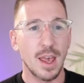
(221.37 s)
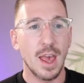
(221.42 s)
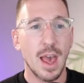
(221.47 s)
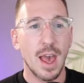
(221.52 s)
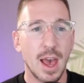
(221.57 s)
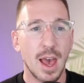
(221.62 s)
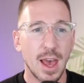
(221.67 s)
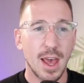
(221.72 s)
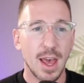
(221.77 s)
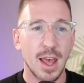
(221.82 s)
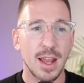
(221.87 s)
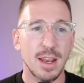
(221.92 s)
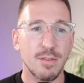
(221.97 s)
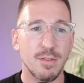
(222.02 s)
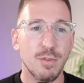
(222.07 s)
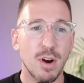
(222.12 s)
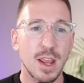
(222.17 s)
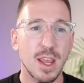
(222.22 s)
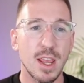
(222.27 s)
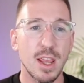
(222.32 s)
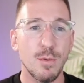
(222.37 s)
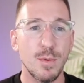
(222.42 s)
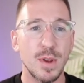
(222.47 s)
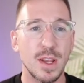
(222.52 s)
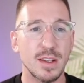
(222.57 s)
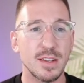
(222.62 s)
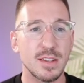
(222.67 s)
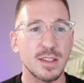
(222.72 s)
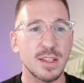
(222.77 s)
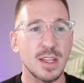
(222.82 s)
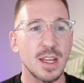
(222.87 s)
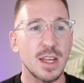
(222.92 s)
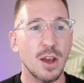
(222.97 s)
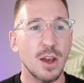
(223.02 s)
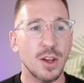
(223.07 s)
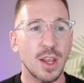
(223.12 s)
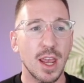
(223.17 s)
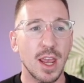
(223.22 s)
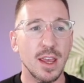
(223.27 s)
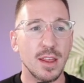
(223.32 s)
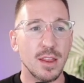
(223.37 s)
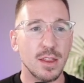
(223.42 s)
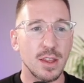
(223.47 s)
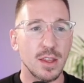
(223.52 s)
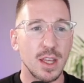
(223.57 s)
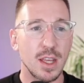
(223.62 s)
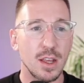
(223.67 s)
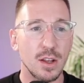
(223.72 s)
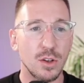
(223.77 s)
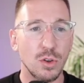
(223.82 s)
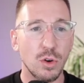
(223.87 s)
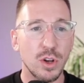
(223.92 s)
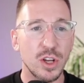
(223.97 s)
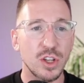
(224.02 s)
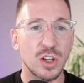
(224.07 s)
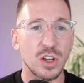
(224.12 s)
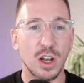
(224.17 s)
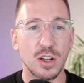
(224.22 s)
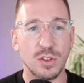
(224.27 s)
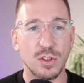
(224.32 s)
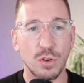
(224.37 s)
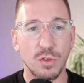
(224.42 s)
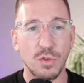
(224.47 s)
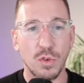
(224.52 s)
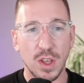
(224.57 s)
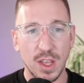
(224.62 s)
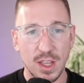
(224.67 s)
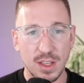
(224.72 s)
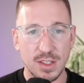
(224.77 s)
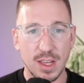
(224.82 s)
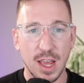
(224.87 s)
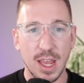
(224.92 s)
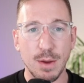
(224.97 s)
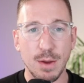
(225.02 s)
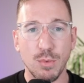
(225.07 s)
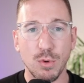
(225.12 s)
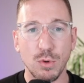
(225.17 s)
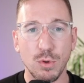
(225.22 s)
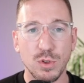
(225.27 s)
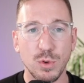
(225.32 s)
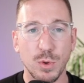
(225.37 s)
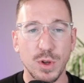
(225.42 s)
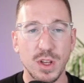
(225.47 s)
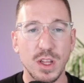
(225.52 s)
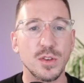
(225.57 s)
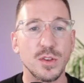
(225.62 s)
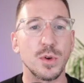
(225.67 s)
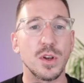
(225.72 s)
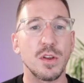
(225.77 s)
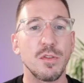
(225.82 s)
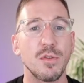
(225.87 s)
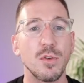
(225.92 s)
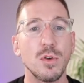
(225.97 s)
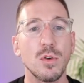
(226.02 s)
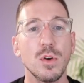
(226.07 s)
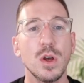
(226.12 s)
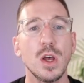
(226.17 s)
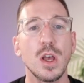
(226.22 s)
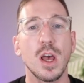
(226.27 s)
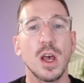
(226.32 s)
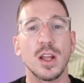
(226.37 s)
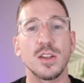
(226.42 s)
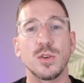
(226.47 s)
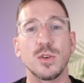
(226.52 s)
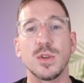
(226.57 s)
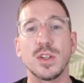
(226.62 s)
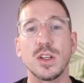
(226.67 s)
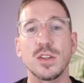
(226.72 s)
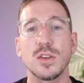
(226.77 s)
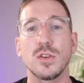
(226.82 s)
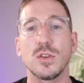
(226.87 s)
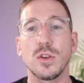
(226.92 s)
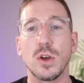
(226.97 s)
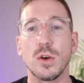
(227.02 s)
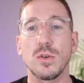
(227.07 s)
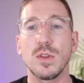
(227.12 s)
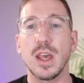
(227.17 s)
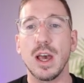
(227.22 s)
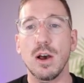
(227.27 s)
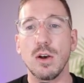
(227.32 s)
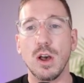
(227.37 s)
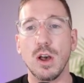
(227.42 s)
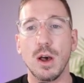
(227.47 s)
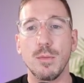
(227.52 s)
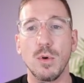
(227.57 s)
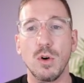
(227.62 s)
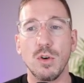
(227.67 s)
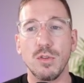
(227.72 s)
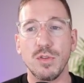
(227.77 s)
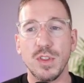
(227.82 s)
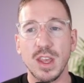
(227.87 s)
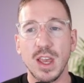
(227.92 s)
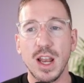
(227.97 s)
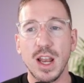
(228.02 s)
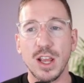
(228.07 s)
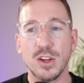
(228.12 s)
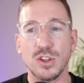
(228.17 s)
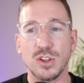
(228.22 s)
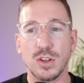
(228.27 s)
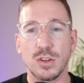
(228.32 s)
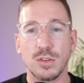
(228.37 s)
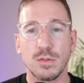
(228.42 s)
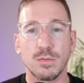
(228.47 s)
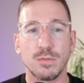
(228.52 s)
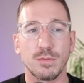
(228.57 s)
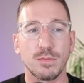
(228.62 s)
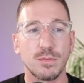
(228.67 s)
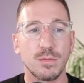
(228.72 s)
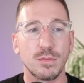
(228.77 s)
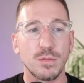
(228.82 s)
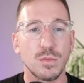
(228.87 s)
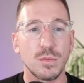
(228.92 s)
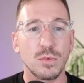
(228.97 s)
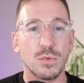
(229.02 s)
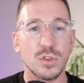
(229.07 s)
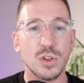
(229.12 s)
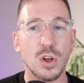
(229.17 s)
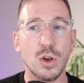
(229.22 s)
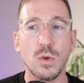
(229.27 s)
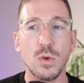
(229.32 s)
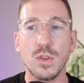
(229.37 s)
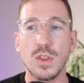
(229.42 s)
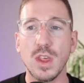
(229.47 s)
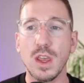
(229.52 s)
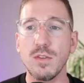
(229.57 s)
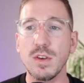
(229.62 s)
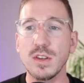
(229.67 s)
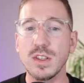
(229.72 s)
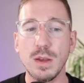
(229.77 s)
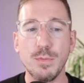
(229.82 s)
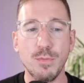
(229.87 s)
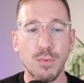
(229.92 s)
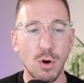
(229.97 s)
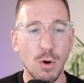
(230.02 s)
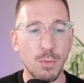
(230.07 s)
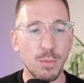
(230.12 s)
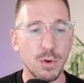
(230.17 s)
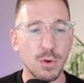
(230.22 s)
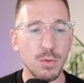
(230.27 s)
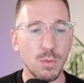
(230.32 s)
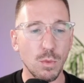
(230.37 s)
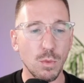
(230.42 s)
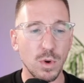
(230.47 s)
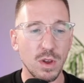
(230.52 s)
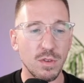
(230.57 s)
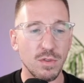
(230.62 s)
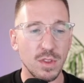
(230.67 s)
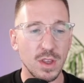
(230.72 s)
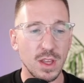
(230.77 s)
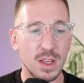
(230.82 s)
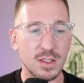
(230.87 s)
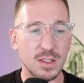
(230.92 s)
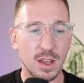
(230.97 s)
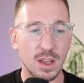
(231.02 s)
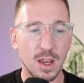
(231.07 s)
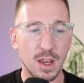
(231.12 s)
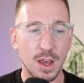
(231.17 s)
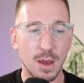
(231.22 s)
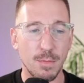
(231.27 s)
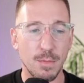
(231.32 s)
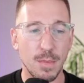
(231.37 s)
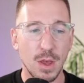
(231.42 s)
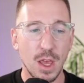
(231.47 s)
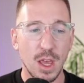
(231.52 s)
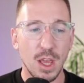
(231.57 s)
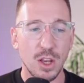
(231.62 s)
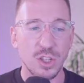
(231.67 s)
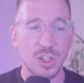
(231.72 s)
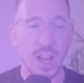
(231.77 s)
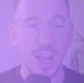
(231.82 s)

And right here we can see, okay, the knowledge cutoff is April 2024, and so it doesn't know the outcome of the election. So there is a problem with these chat